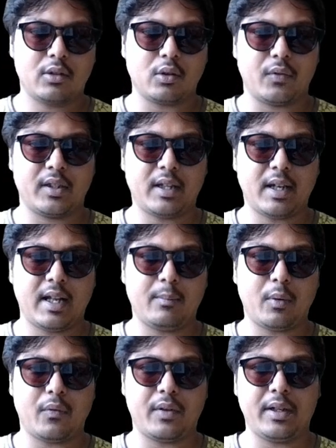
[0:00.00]
So with the
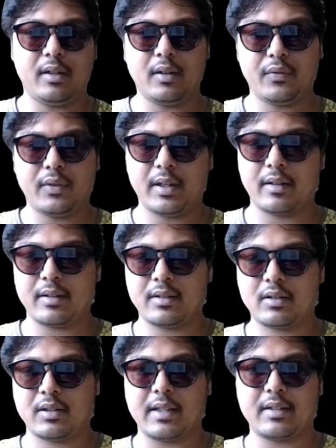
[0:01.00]
help of
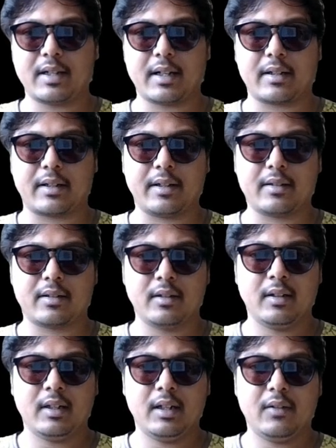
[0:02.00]
interference chess
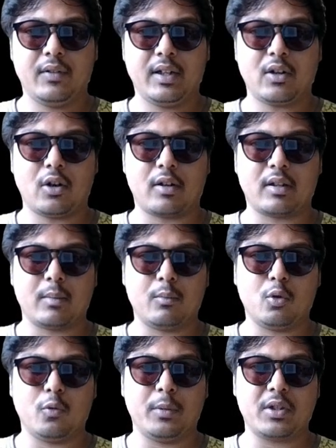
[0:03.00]
tactics, we got the
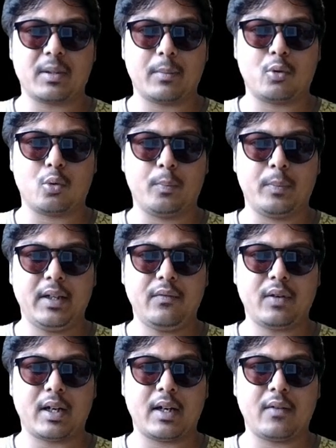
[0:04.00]
move bishop to
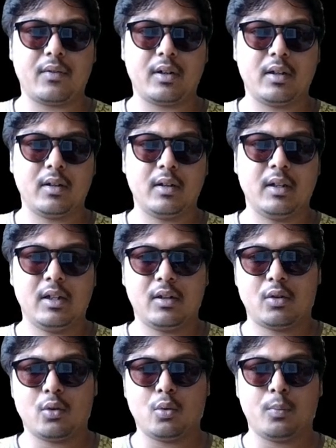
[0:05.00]
b5
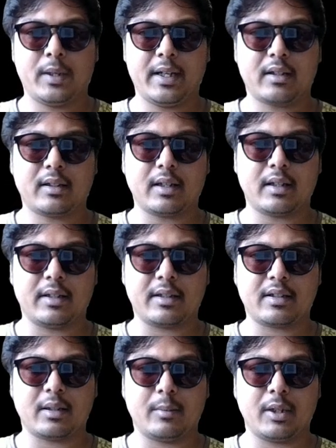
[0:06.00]
to break the
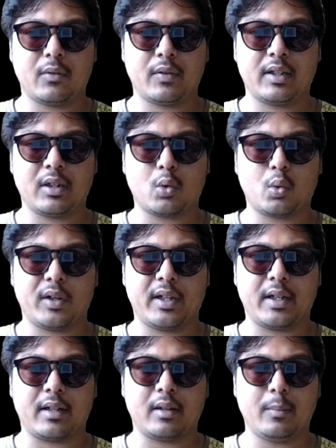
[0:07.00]
connection between the
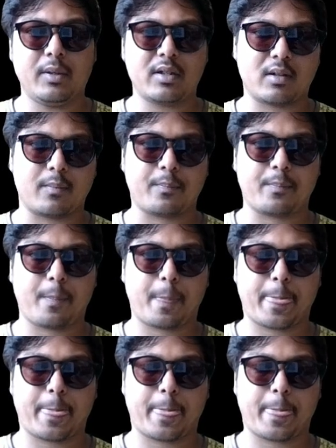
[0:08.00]
queen and the bishop.